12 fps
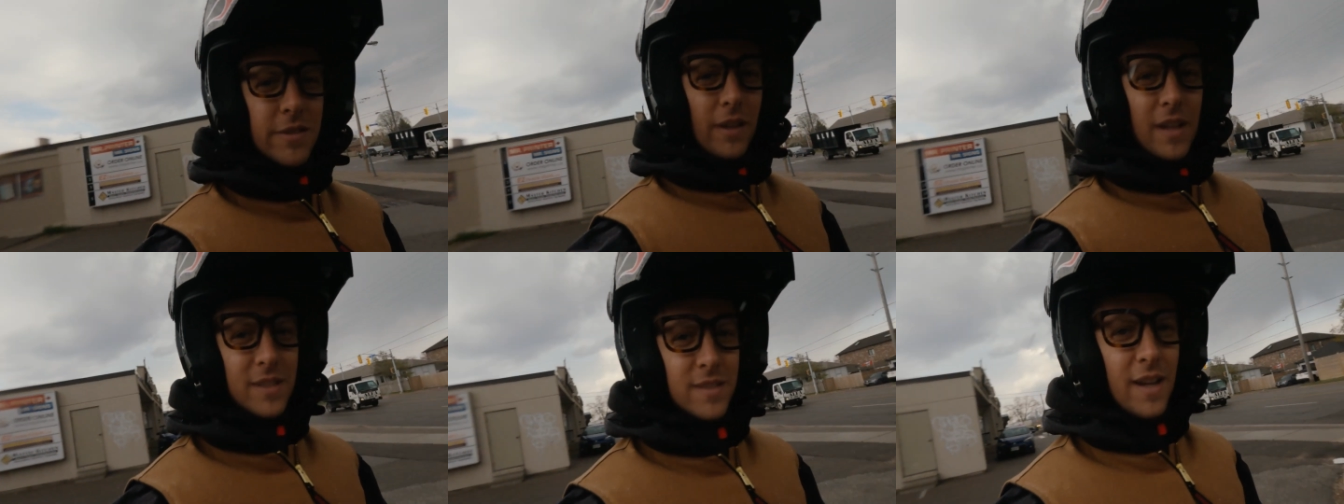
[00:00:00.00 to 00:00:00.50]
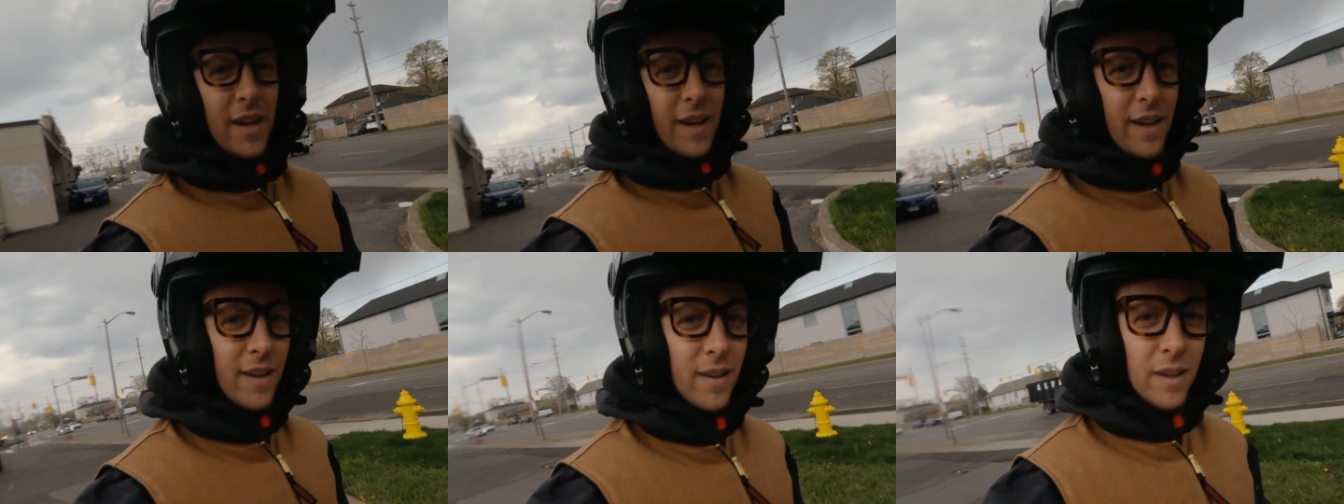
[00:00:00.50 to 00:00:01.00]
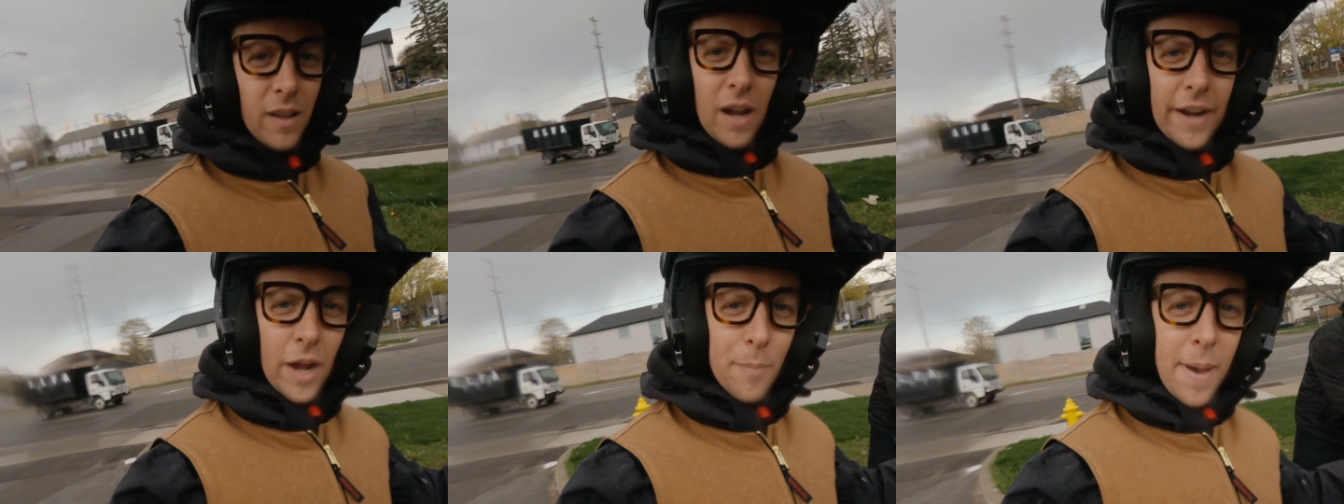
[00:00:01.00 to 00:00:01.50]
So let's,
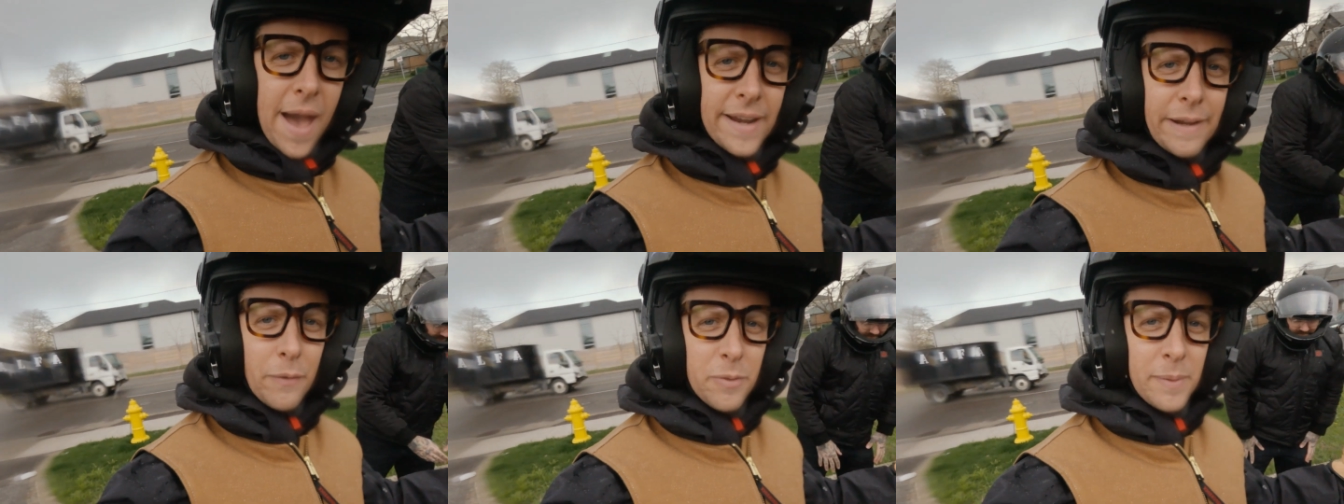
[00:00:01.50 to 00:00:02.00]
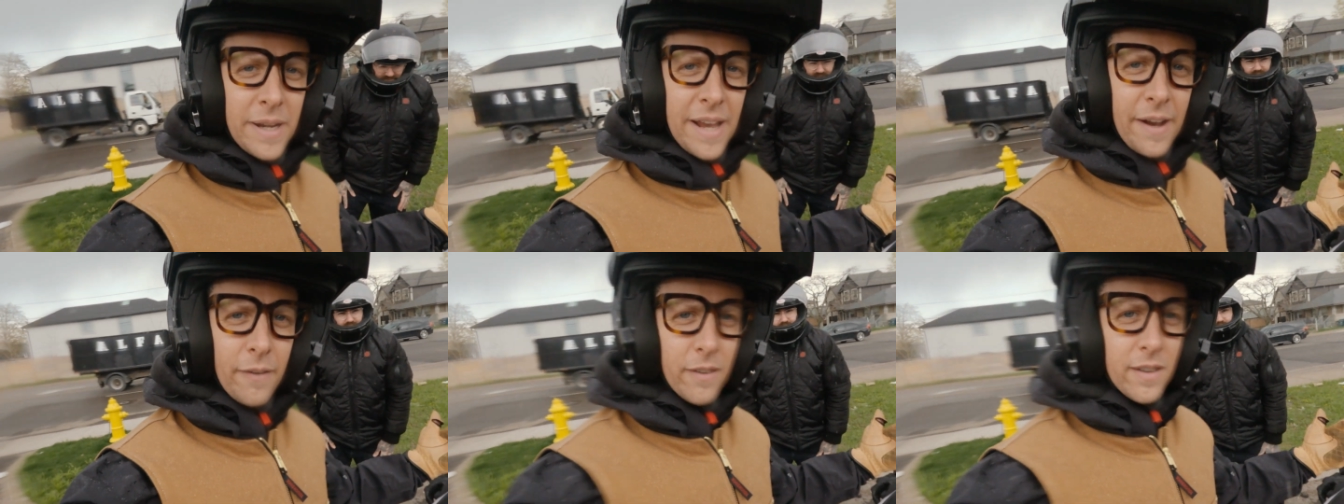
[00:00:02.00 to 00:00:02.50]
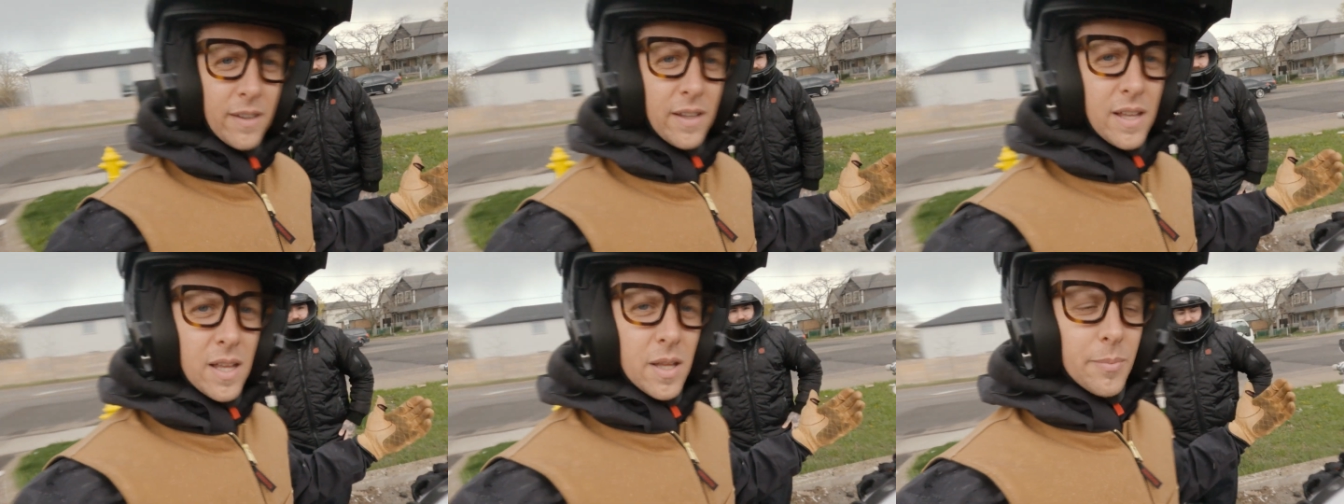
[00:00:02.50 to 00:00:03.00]
I got Pat here with me now.
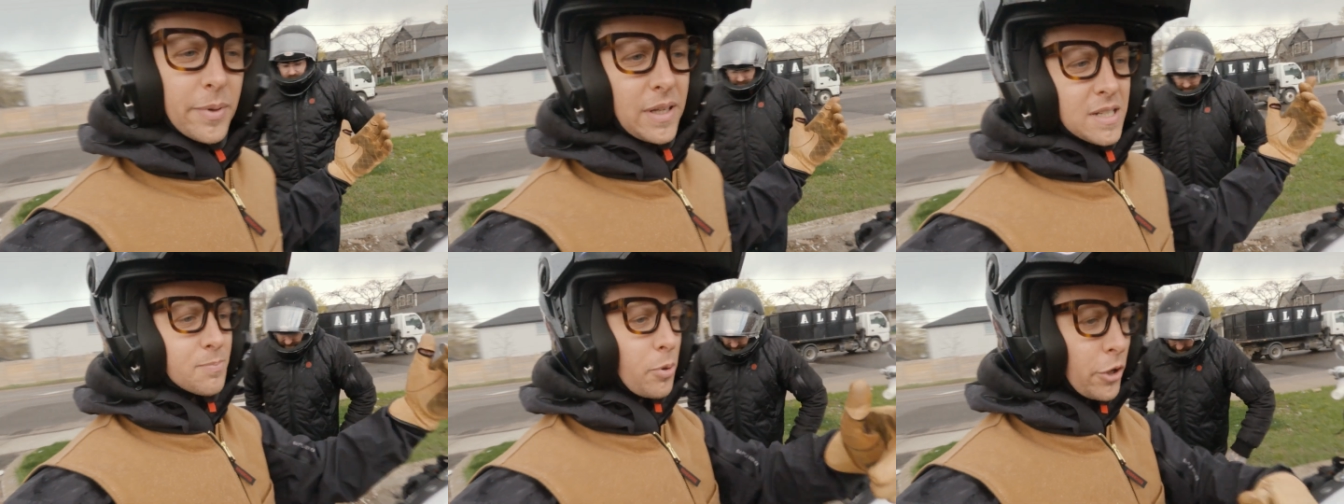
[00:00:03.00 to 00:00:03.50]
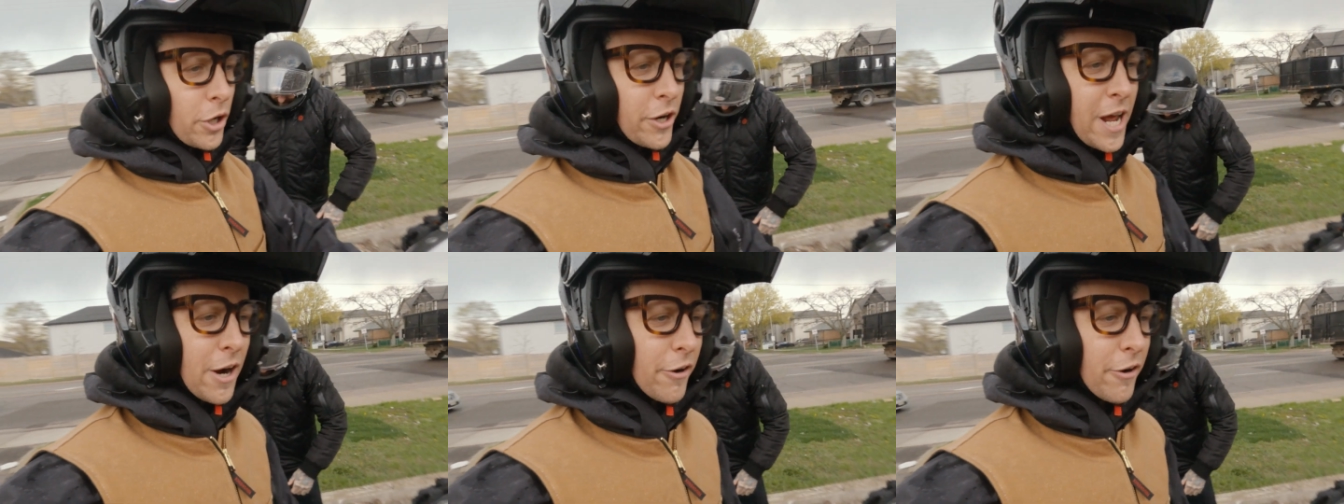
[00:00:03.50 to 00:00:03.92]
But let's put on